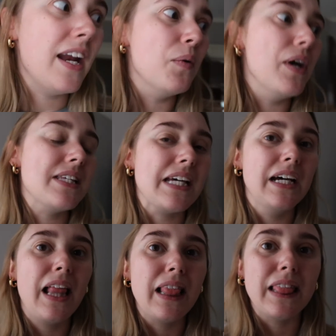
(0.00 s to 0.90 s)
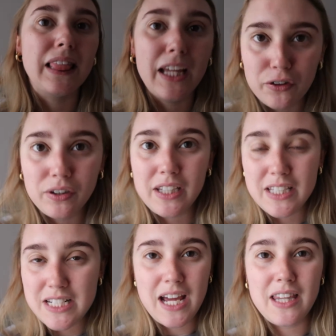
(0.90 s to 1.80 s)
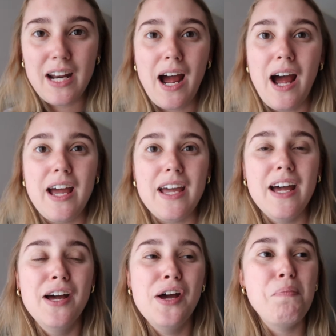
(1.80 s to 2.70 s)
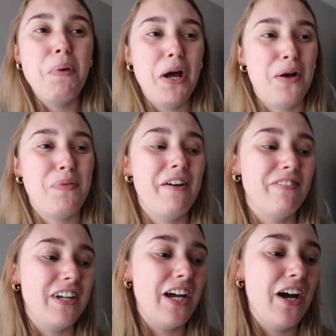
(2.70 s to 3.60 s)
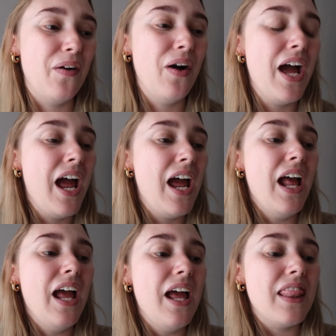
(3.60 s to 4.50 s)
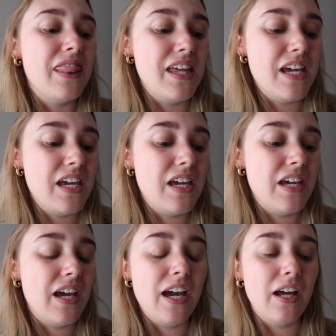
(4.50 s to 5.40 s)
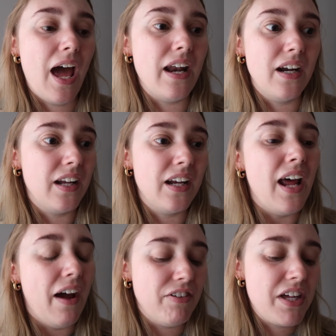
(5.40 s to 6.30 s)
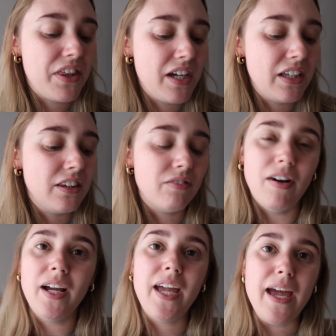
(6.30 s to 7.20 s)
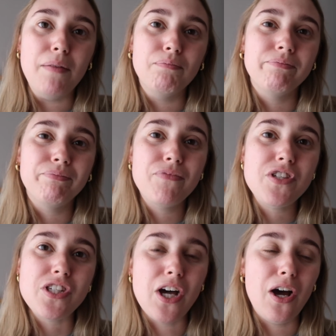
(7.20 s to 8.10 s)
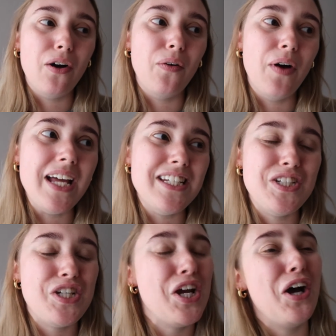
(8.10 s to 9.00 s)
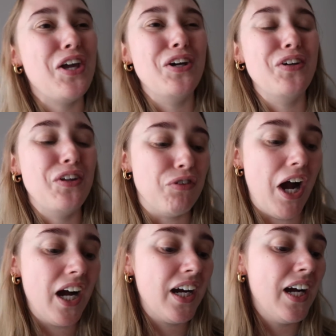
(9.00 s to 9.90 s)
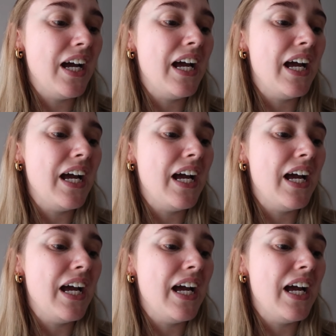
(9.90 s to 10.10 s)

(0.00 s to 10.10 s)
anyways, literally the day that I put up that video and edited and everything, the rug came. So I didn't show you the rug,